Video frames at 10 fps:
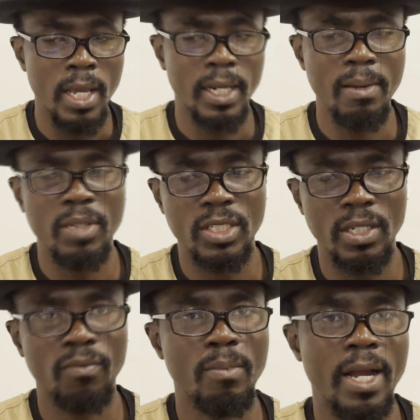Let me
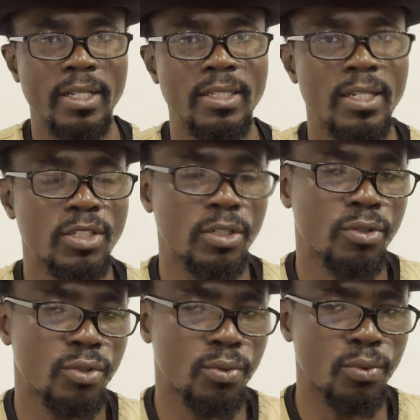shift my
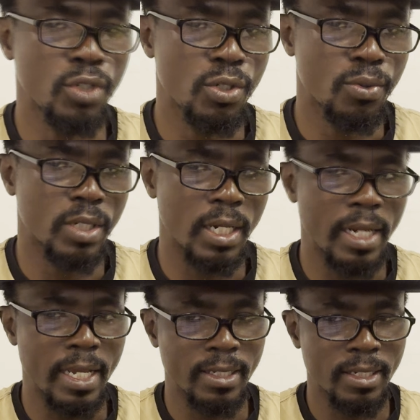attention to New
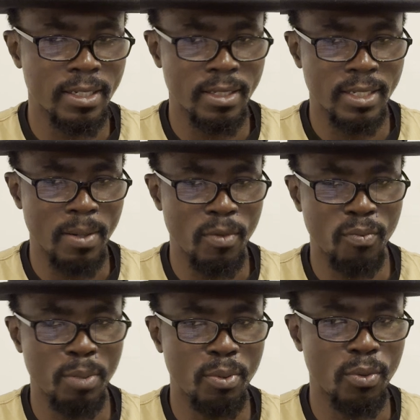Zealand. I see some of
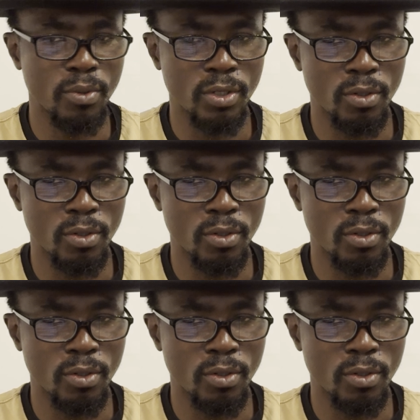people,